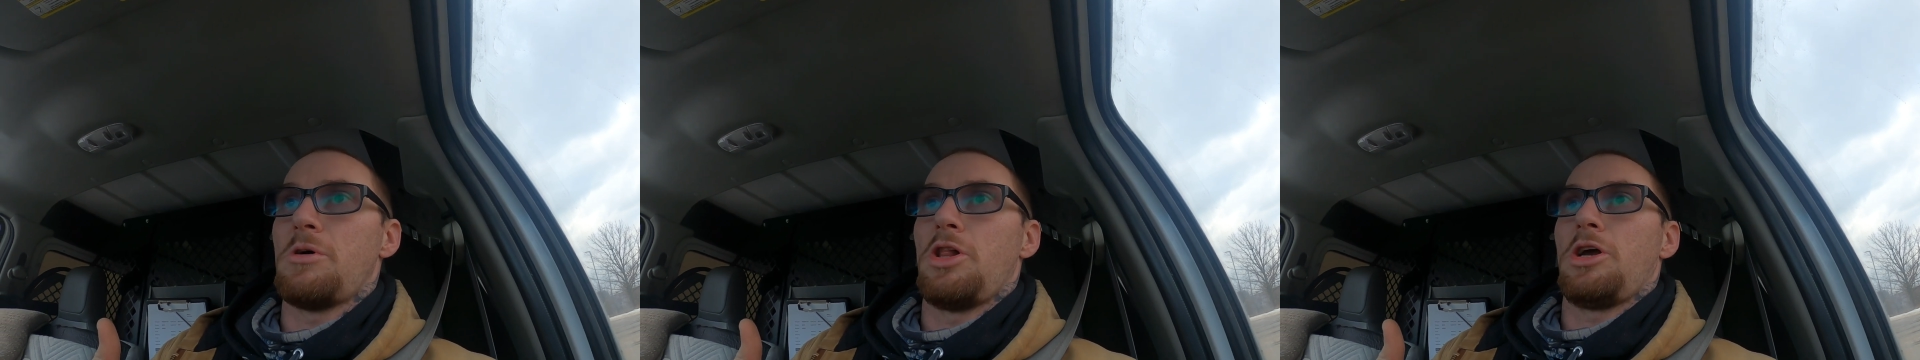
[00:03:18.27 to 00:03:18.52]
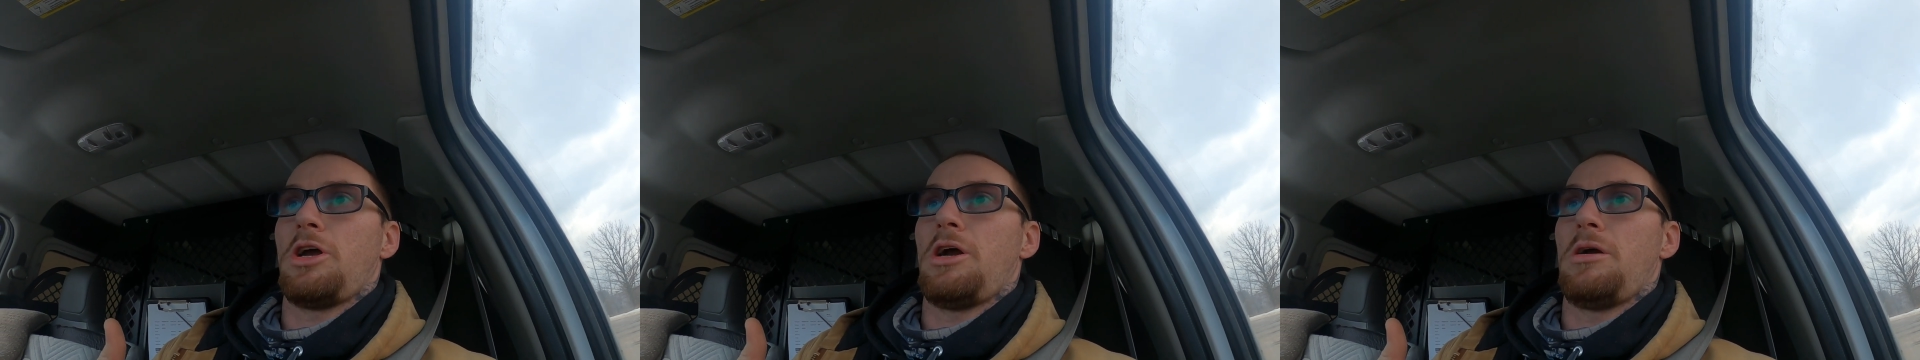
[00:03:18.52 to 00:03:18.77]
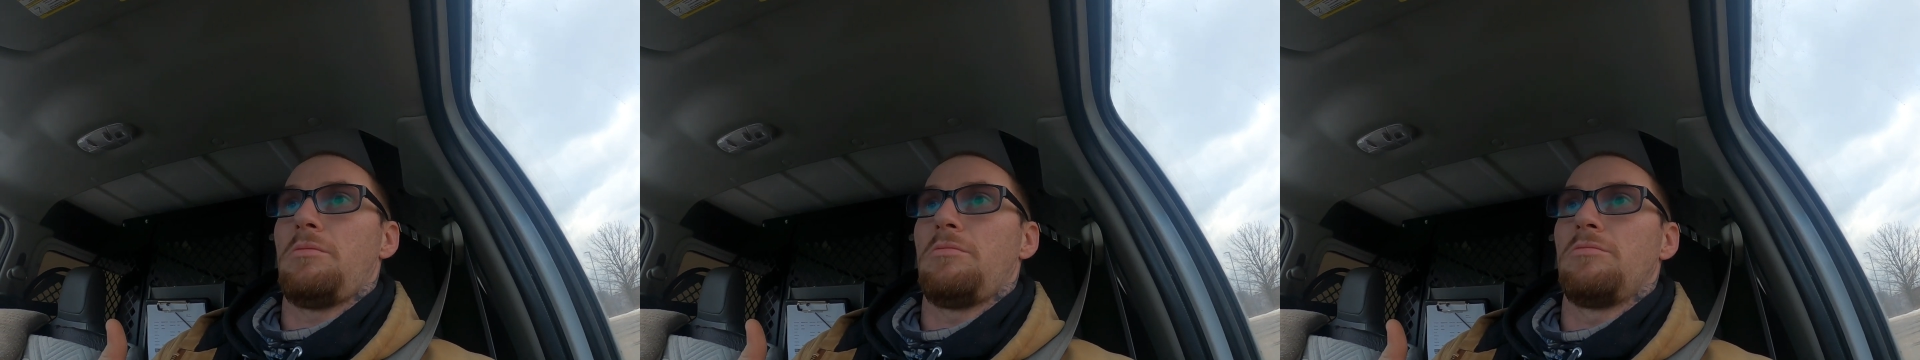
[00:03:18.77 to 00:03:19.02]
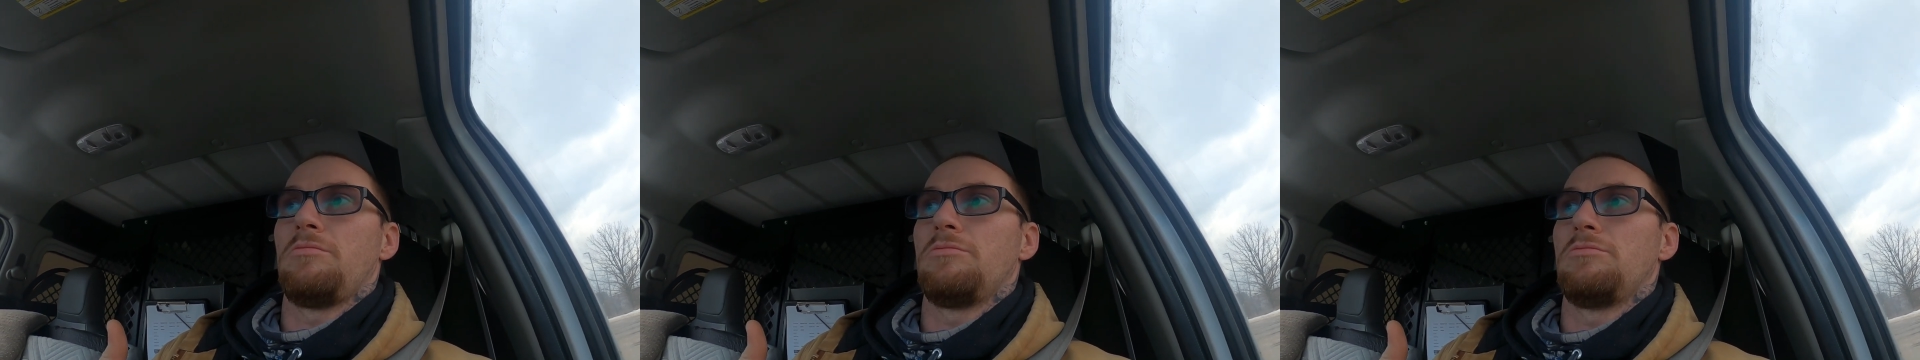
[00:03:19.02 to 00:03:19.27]
I'm all like, I
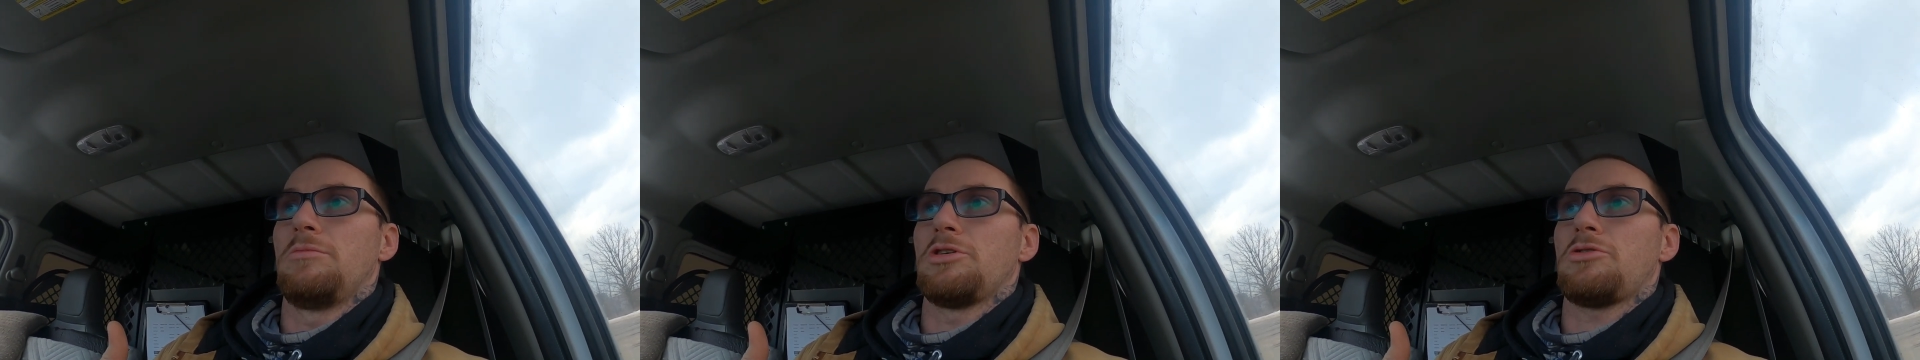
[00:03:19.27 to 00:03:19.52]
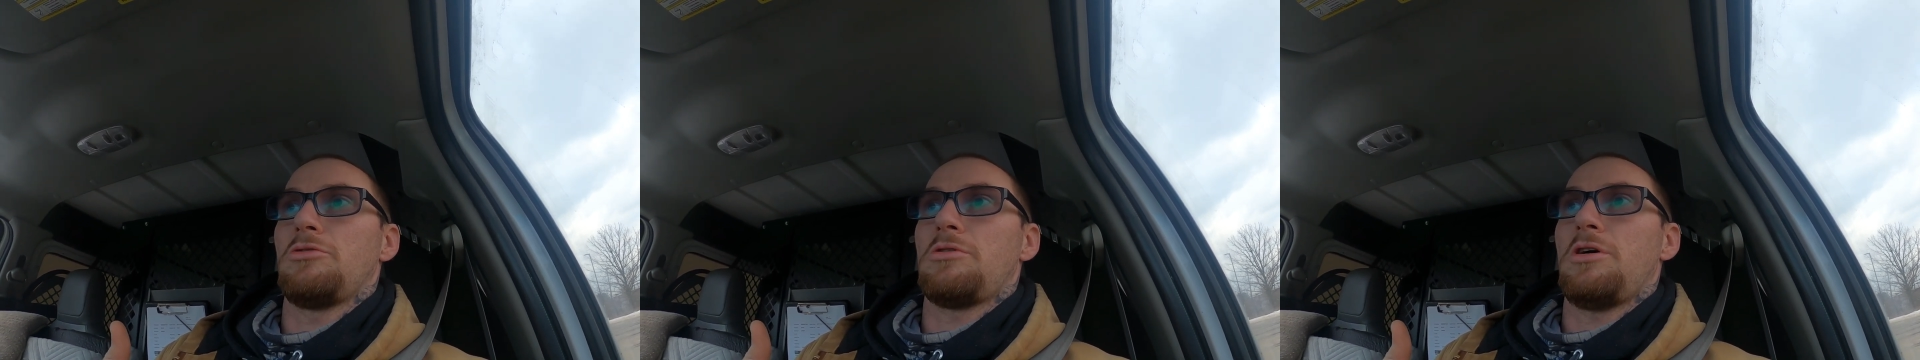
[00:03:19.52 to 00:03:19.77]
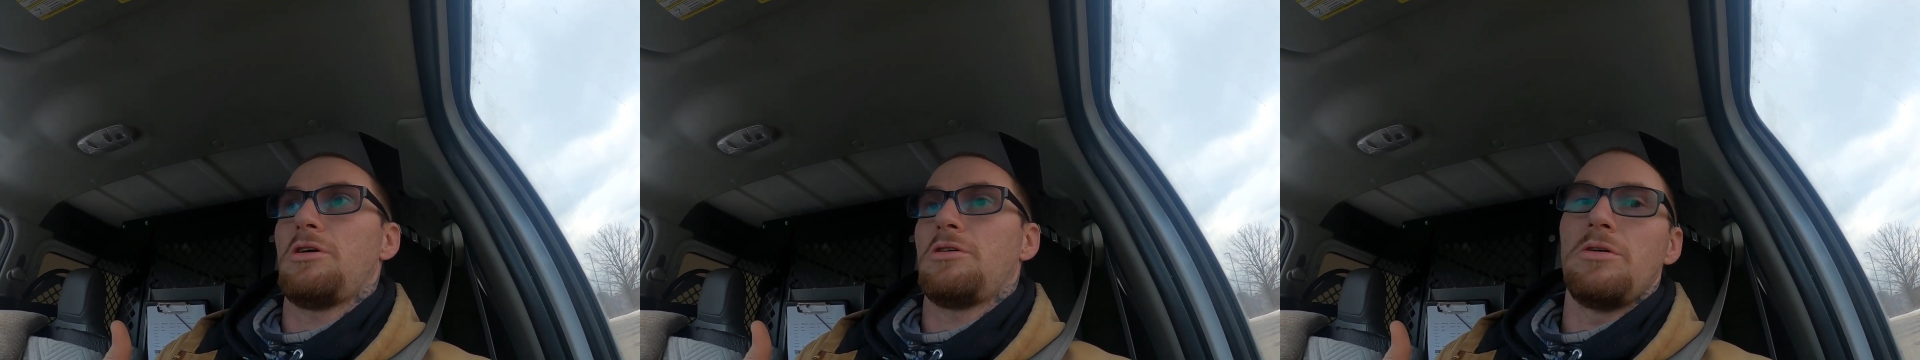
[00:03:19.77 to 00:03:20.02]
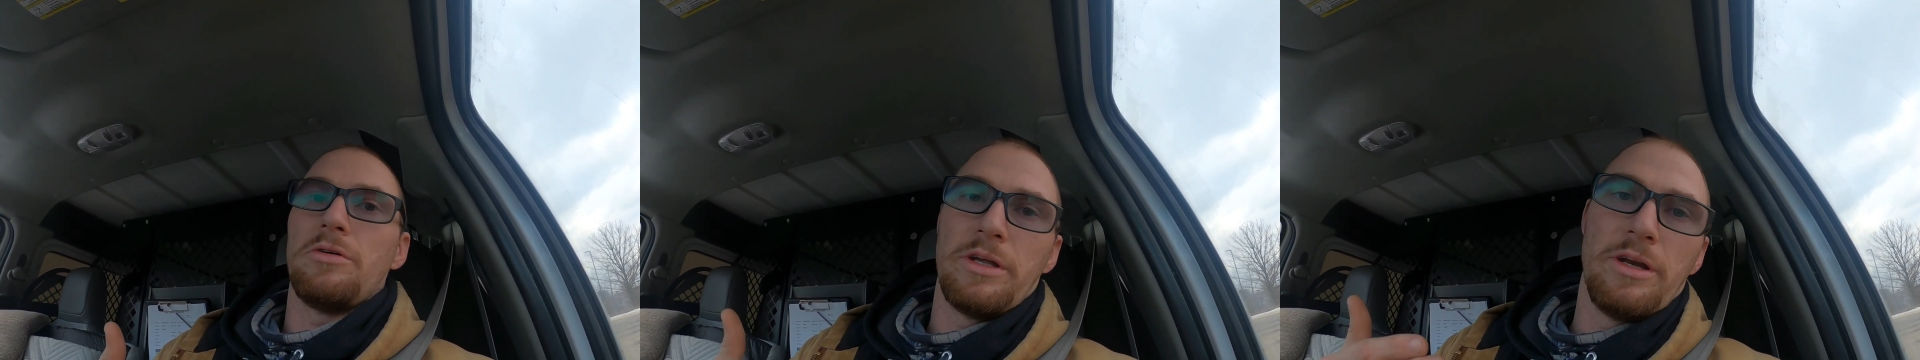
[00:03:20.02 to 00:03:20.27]
must go
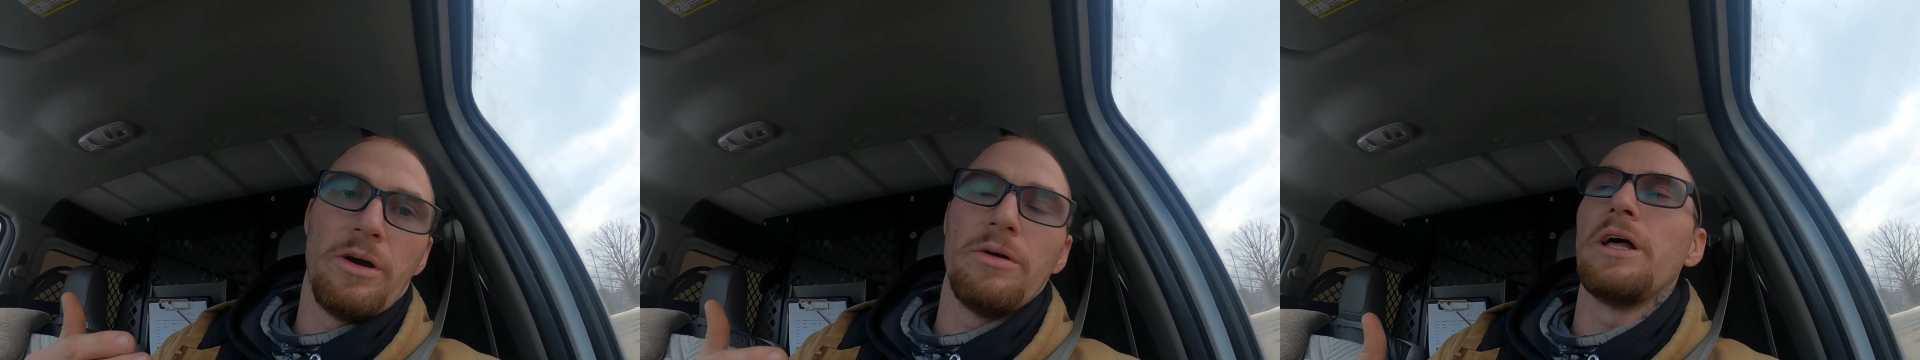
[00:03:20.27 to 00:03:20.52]
cargo, you know,